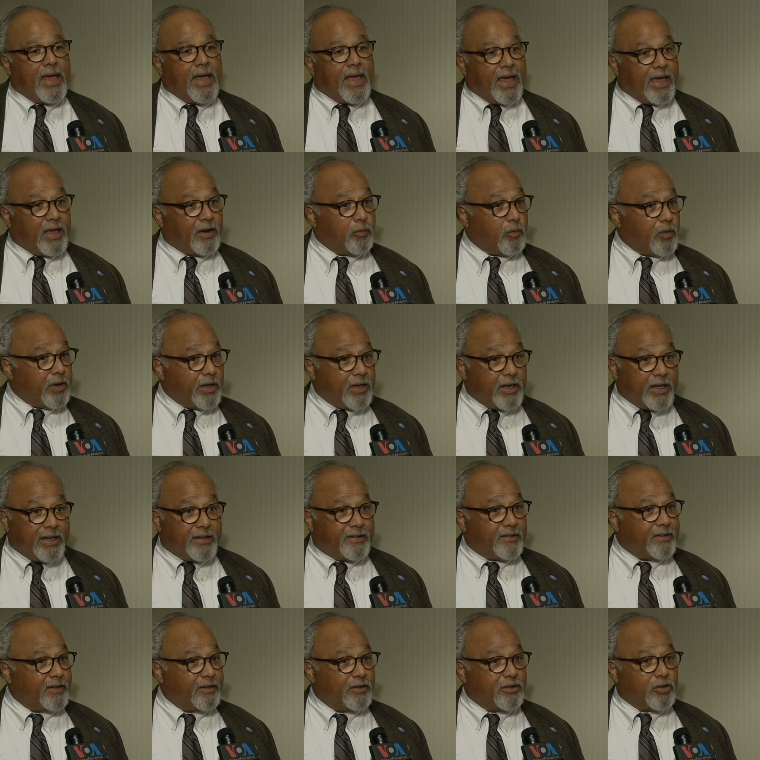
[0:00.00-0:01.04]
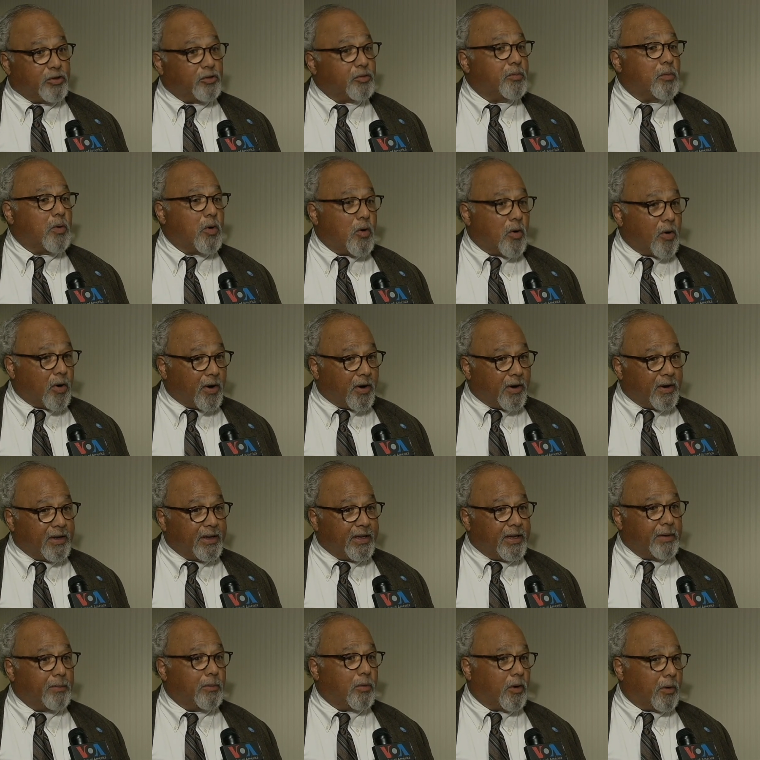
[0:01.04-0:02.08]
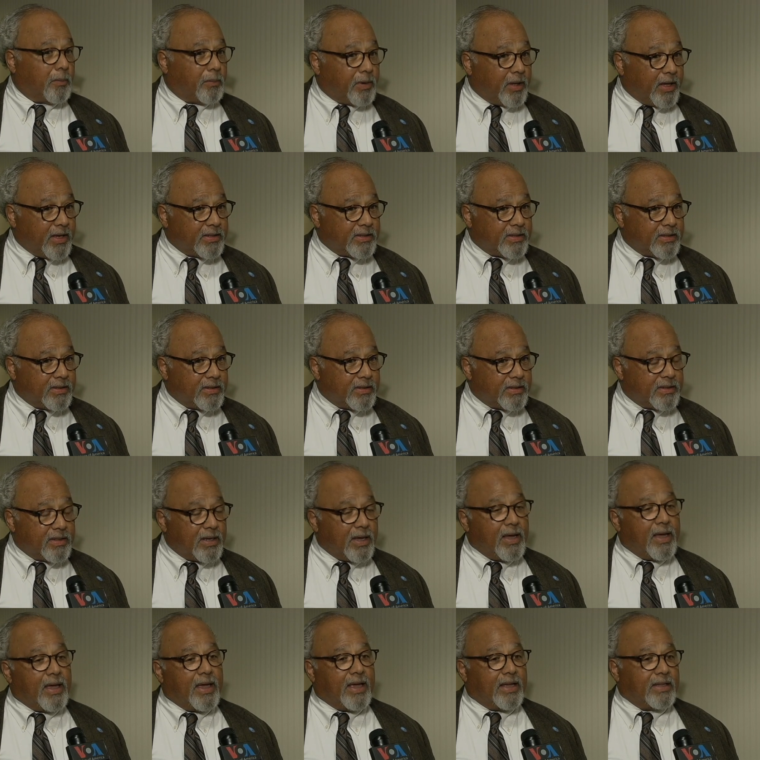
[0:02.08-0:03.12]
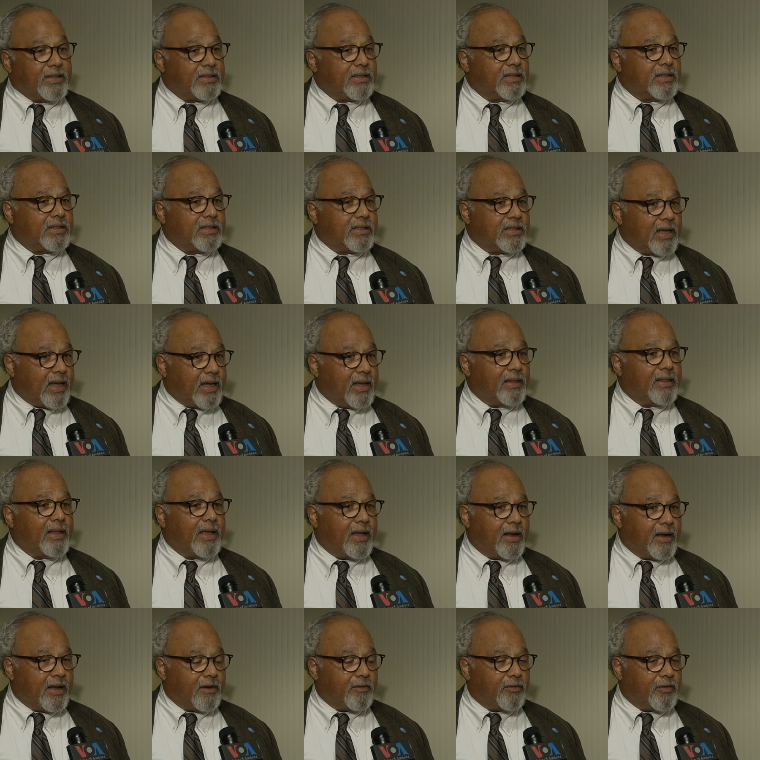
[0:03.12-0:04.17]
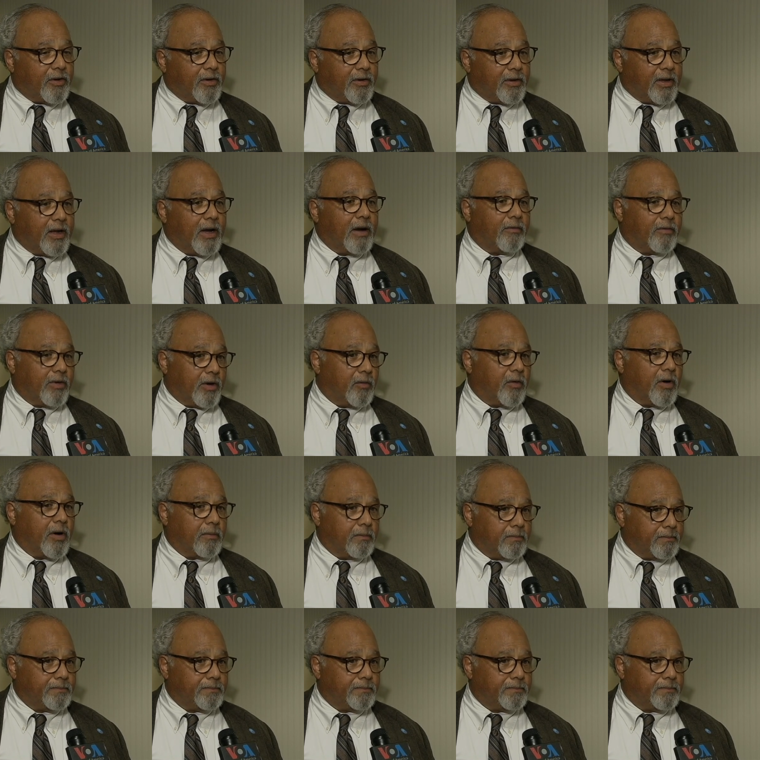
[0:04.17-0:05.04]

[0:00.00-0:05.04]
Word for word: and we need to do more in more places and sustain that effort everywhere.